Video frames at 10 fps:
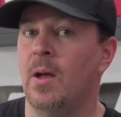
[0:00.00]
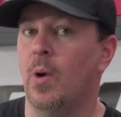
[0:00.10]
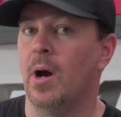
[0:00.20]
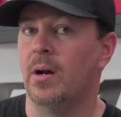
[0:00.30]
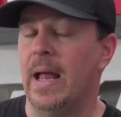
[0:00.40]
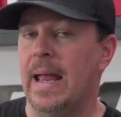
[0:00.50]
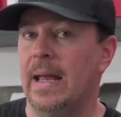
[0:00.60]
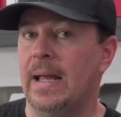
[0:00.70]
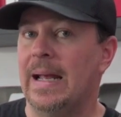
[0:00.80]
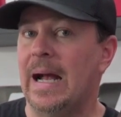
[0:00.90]
where
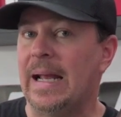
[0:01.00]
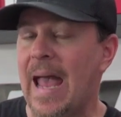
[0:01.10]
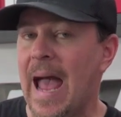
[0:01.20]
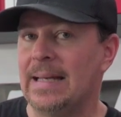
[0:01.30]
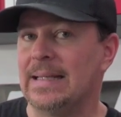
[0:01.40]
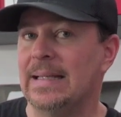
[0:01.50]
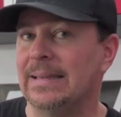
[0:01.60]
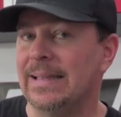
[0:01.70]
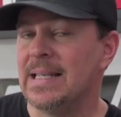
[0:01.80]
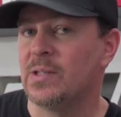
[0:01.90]
a
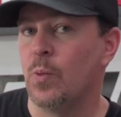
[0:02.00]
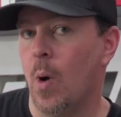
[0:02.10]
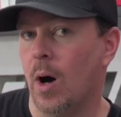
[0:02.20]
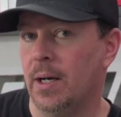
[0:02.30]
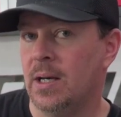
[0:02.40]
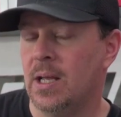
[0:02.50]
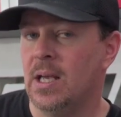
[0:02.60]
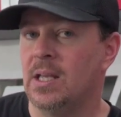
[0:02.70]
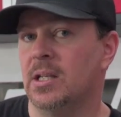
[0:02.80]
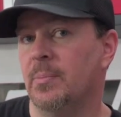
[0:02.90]
catless one
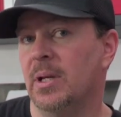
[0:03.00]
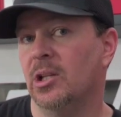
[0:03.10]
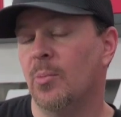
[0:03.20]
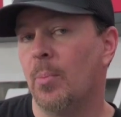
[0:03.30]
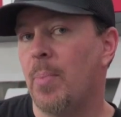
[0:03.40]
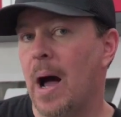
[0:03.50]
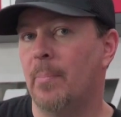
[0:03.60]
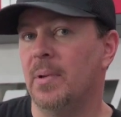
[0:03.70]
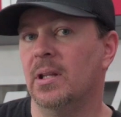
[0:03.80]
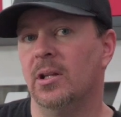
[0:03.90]
is gonna be a little more
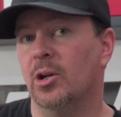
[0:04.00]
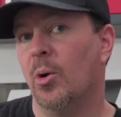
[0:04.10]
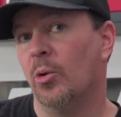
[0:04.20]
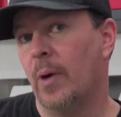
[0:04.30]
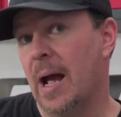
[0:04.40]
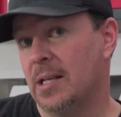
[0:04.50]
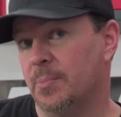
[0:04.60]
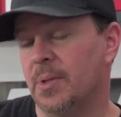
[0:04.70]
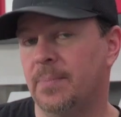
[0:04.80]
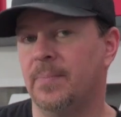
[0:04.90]
poppy, a little more raspy.